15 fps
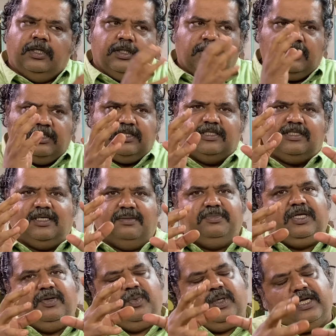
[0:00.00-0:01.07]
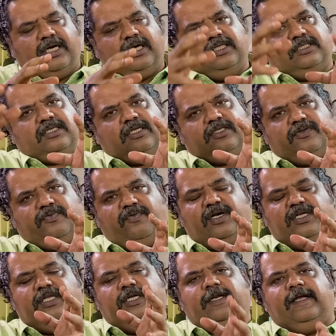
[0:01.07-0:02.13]
This is something we can discuss
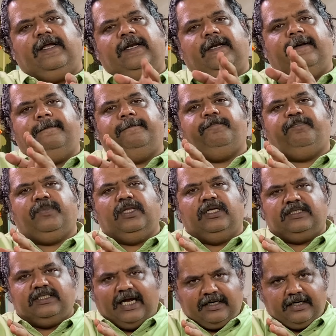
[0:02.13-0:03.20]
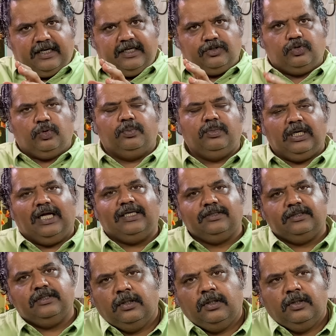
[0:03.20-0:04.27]
further in the Saturday Zoom
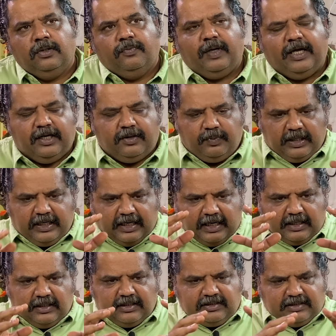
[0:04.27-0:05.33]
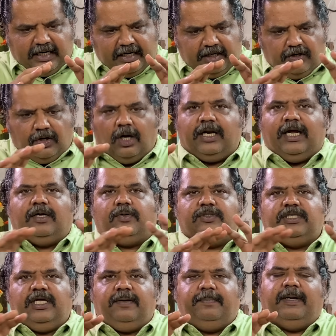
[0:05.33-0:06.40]
class, where we can understand your
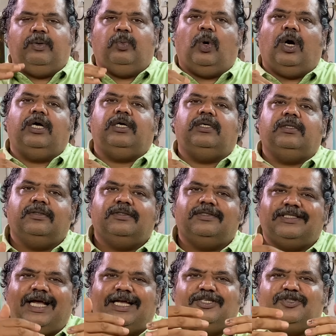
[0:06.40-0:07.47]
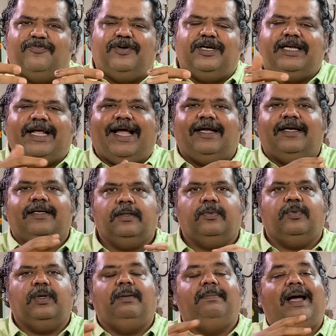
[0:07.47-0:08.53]
aquascape and what size of a tank
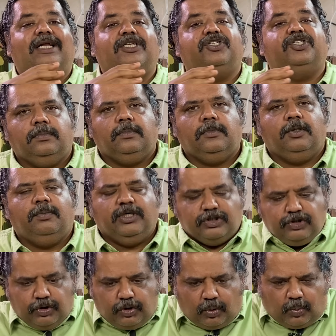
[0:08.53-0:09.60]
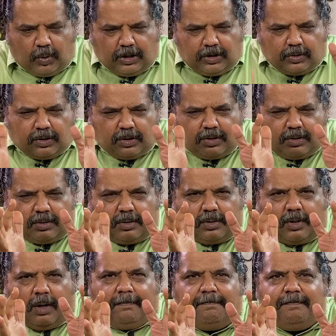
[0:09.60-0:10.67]
will match that. Because you don't want to
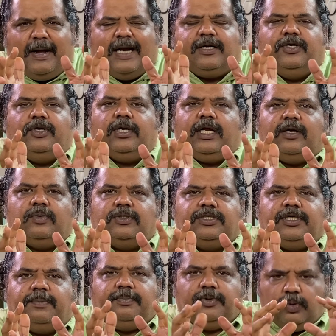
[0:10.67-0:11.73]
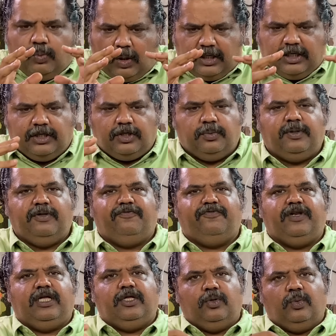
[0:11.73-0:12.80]
compact your aquascape. You want it to be
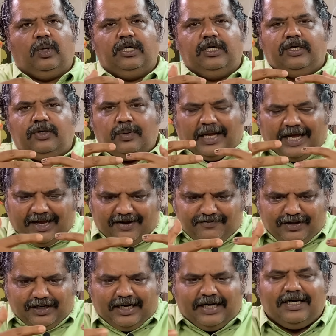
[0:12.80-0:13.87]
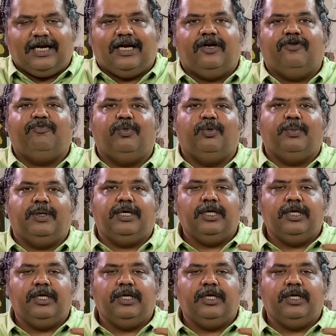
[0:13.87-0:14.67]
free. You want it to have the right kind of movement.